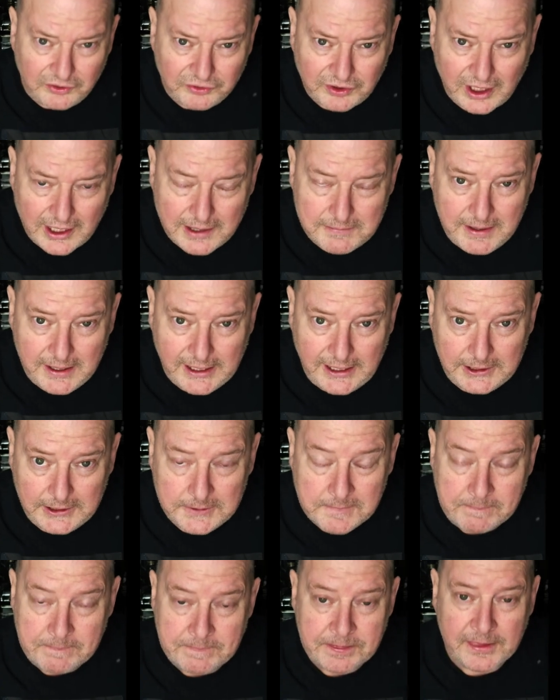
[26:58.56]
that I made
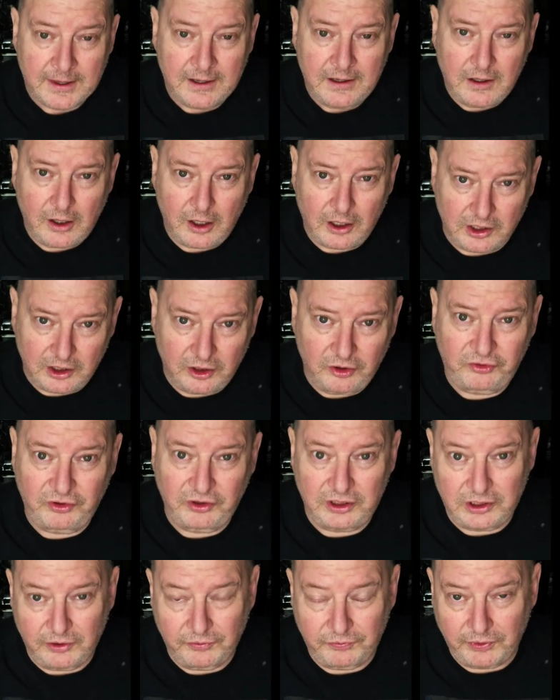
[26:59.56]
are going to sit
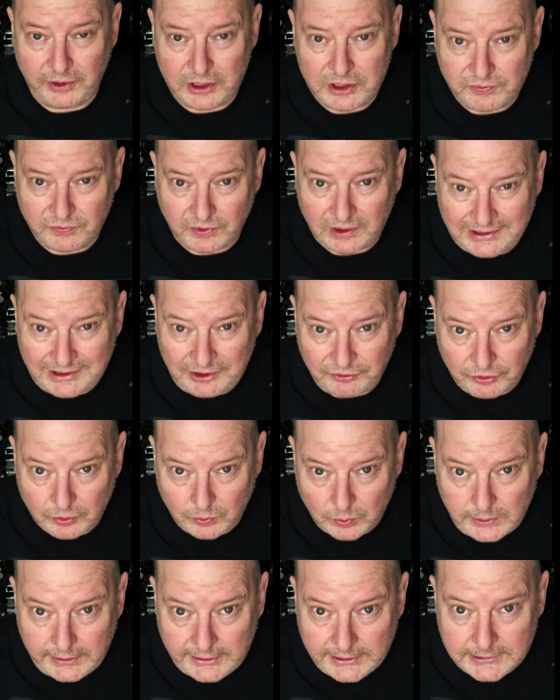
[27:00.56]
in the fridge for at least a
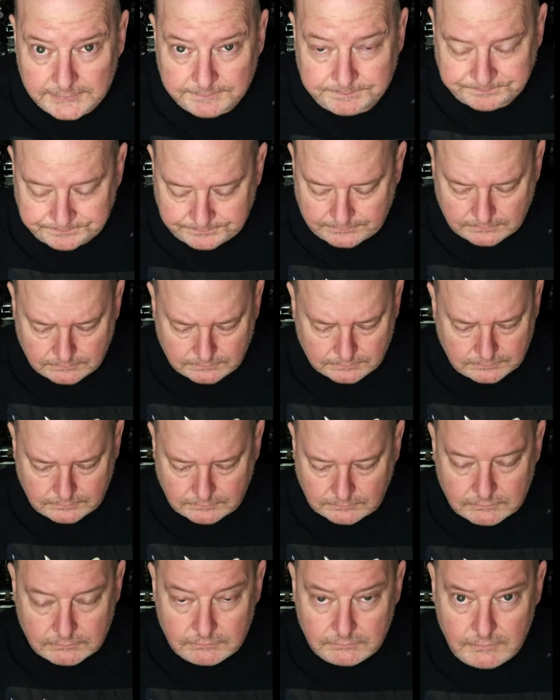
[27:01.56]
week.
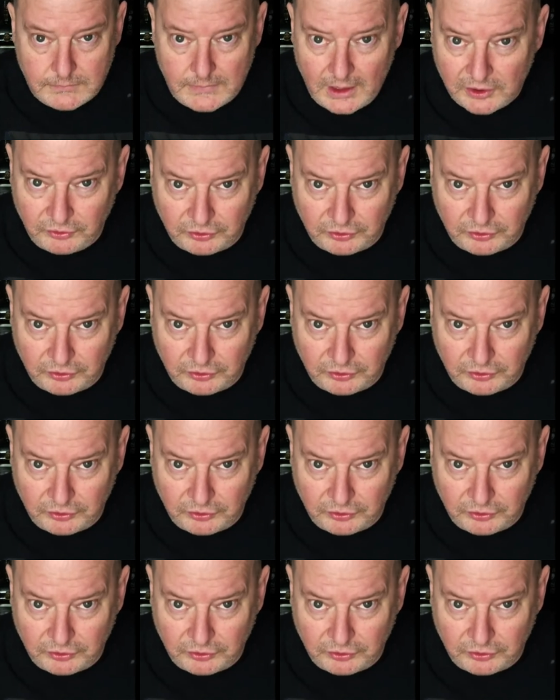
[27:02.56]
It's